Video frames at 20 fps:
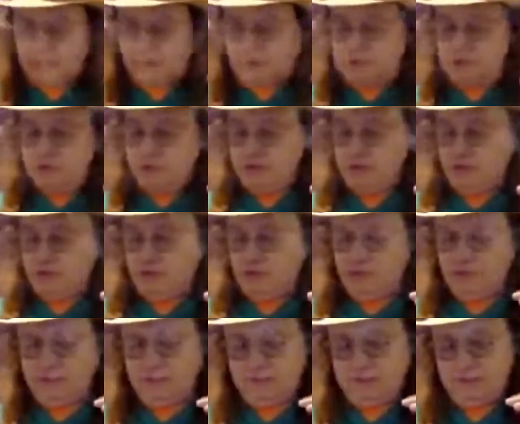is
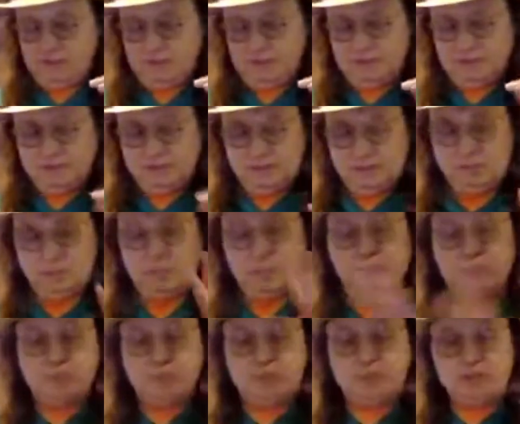
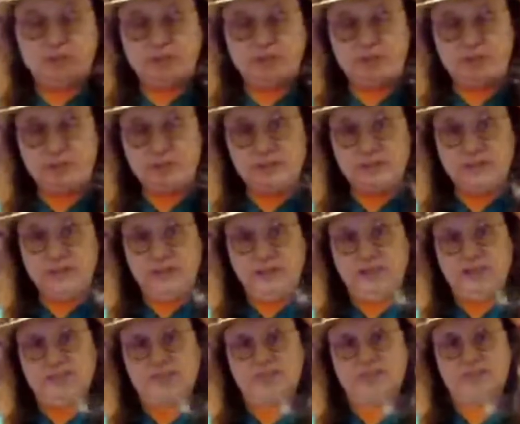bitters go in
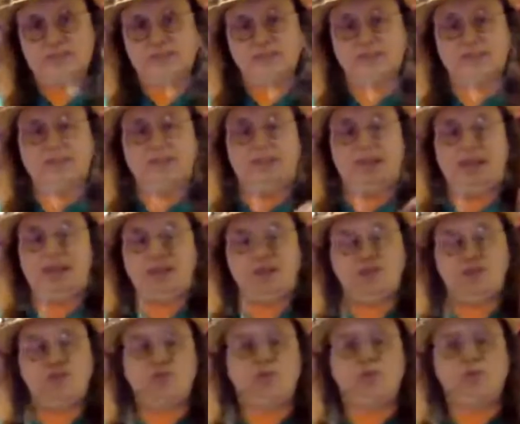next, and
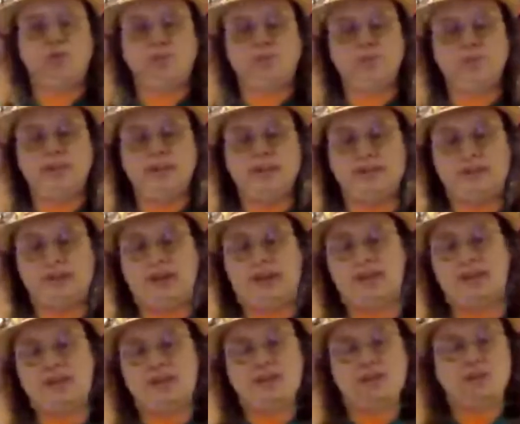for the Sazerac,
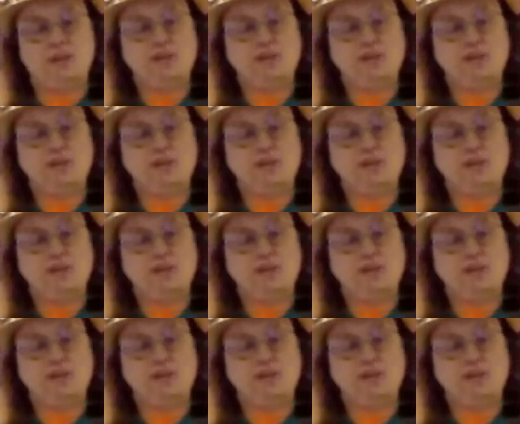they are